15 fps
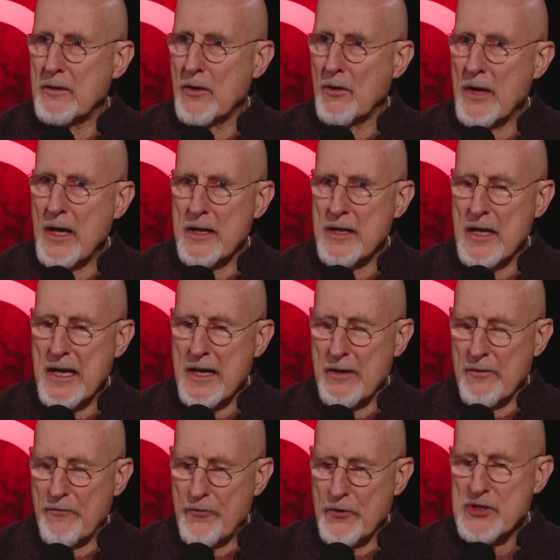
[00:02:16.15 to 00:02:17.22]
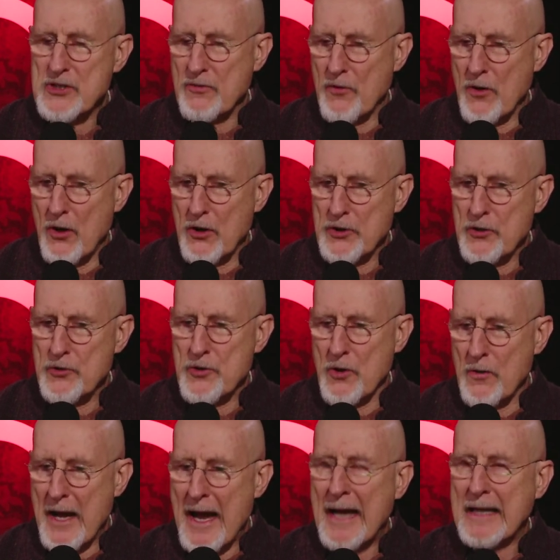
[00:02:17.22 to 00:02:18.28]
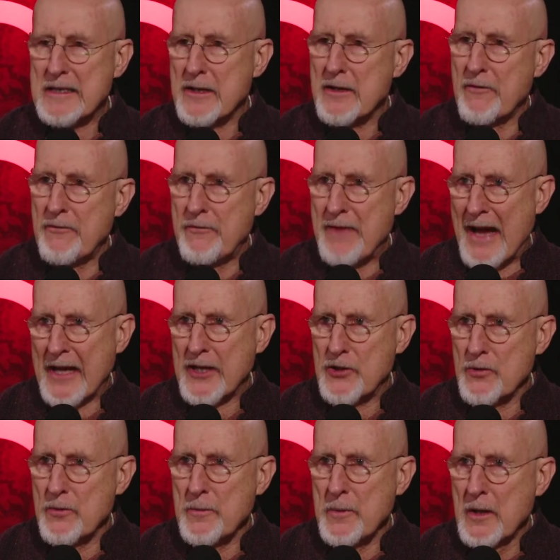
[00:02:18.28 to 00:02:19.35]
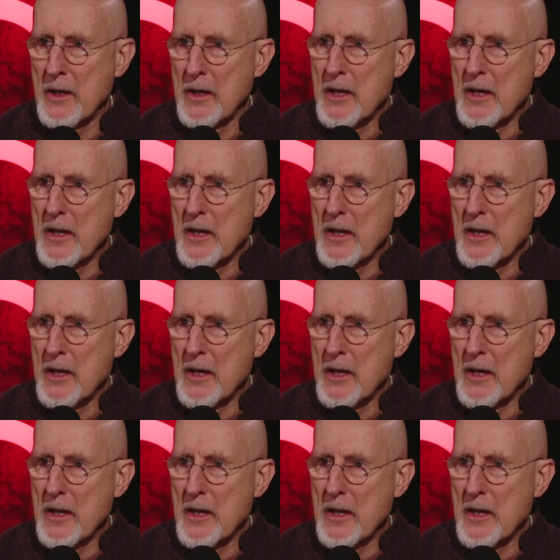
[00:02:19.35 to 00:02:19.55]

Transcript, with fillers: You know, it, it, first of all, you don't act in a vacuum.